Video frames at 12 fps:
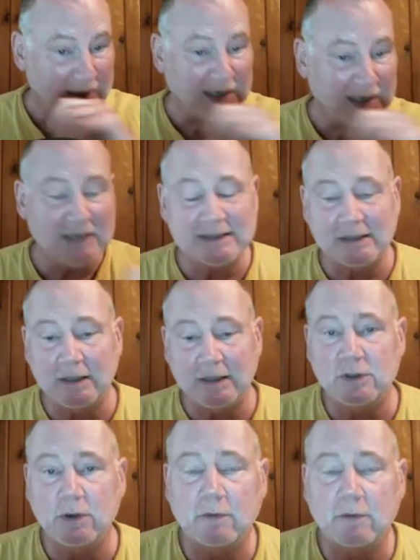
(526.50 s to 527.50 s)
easily a
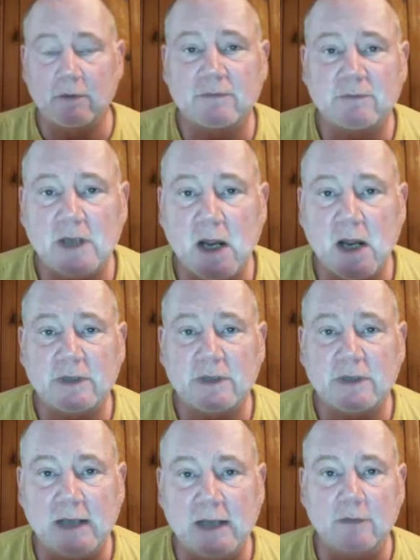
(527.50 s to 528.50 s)
$250
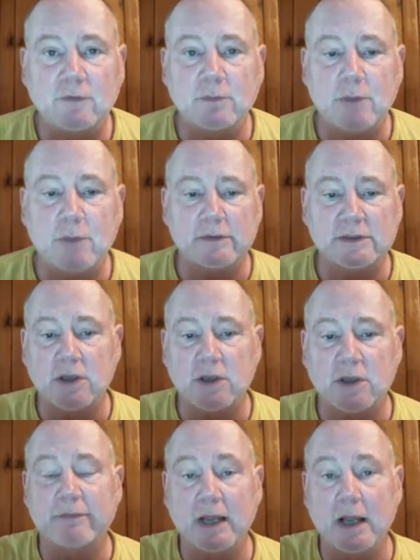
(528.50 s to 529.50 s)
value. If you bought this
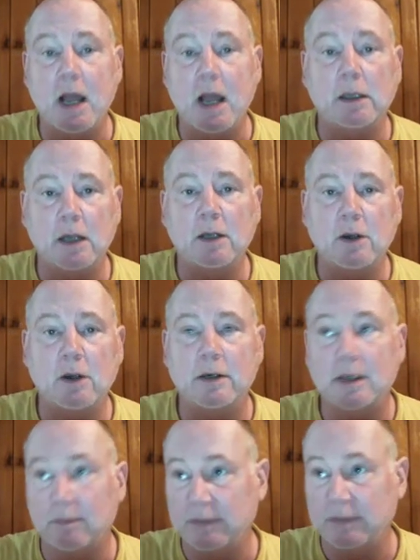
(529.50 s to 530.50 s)
whole thing a la
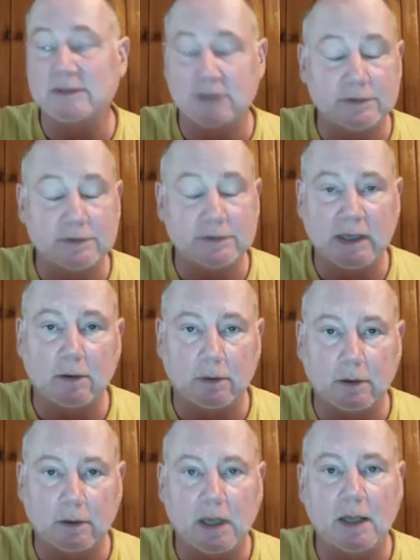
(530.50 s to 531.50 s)
carte, I mean, it's on sale
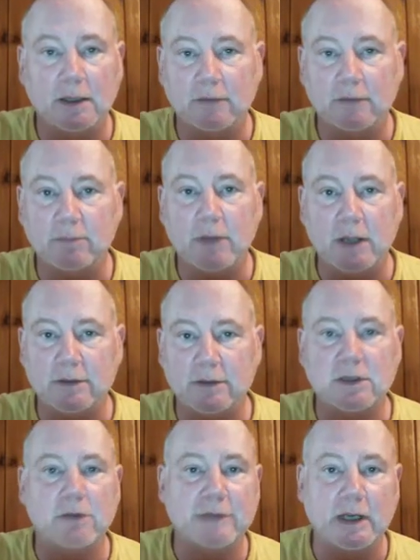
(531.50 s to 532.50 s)
online. If you bought
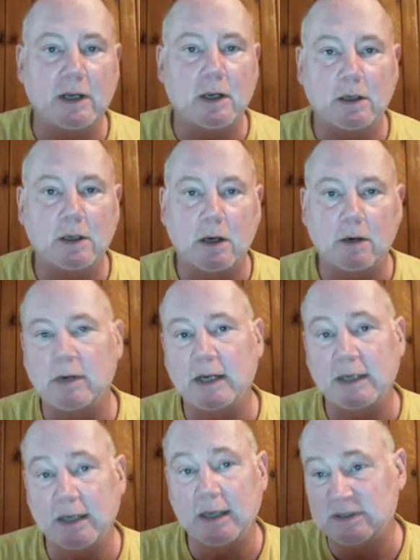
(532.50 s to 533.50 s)
this whole thing a la carte
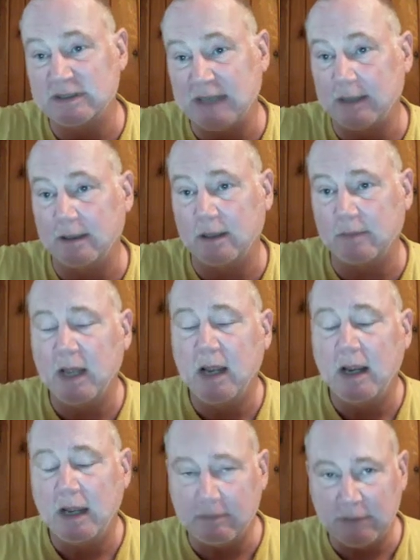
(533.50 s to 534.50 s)
right now, just add it up,
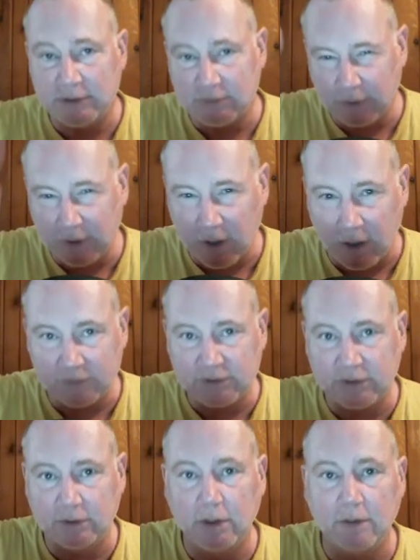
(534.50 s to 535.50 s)
how much it would
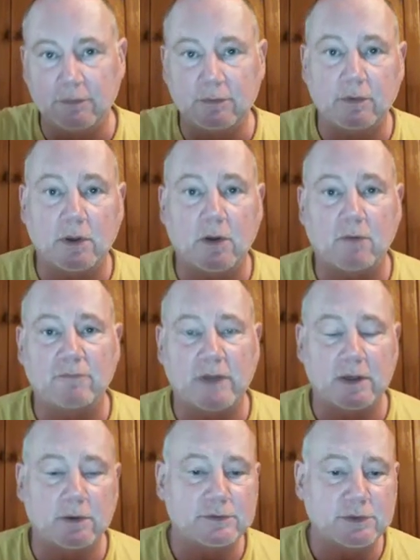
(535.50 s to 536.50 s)
cost you to go through the whole
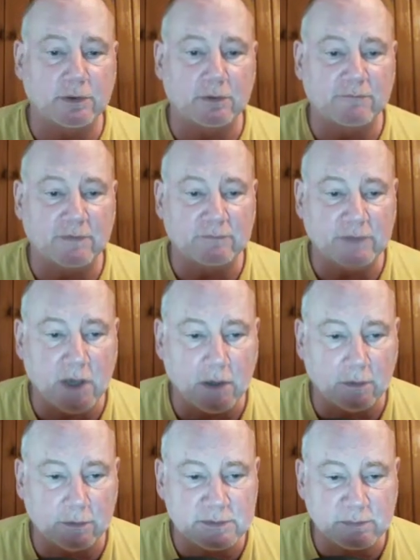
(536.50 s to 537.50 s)
funnel,
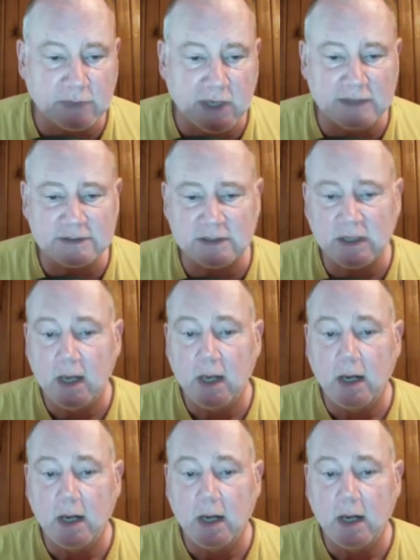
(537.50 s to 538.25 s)
$250 plus.